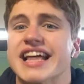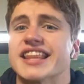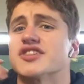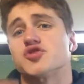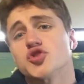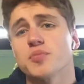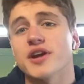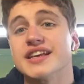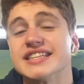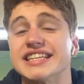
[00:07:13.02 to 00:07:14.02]
that is super
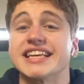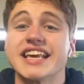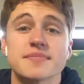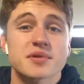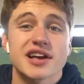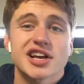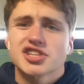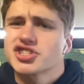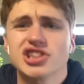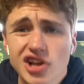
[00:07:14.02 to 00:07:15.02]
easy to keep,
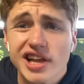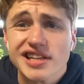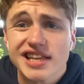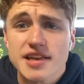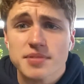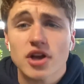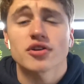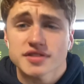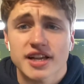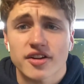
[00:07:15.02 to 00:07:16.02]
look into keeping
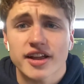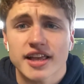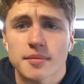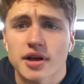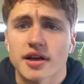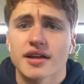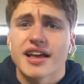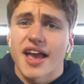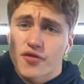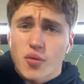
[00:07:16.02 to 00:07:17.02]
Ulticaria Gibba.
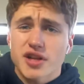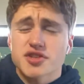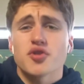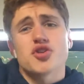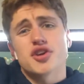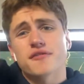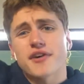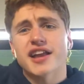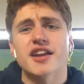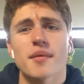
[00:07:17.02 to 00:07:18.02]
If you want to, you can
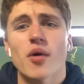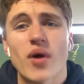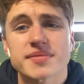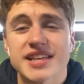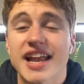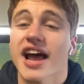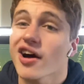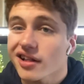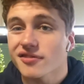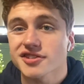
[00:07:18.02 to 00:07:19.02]
find it on my website at
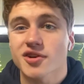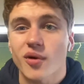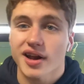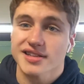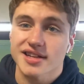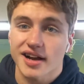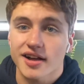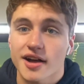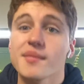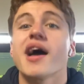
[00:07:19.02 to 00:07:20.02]

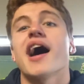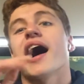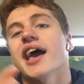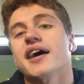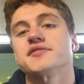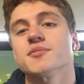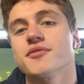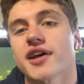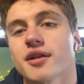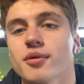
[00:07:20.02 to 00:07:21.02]
oliversaquatics.com. I have some
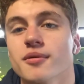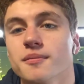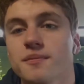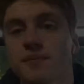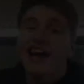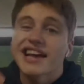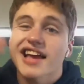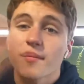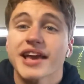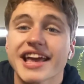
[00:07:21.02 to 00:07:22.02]
available.
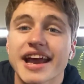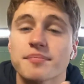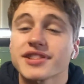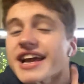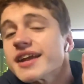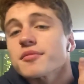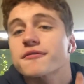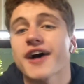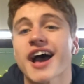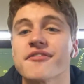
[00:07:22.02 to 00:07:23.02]
Coming in at plant number
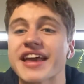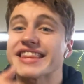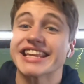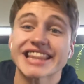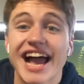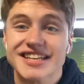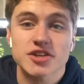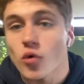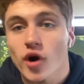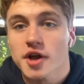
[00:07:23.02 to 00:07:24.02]
5 and the last
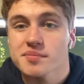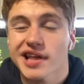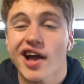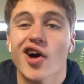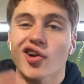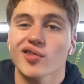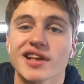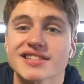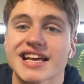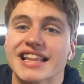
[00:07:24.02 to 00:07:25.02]
aquarium plant on our
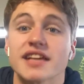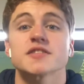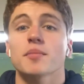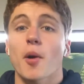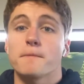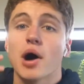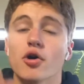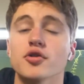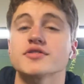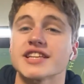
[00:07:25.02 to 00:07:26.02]
list, let's talk about
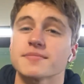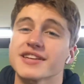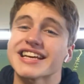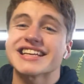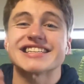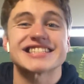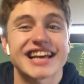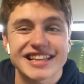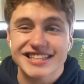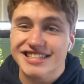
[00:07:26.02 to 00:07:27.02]
Pogostemon
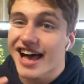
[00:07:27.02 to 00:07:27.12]
Stellus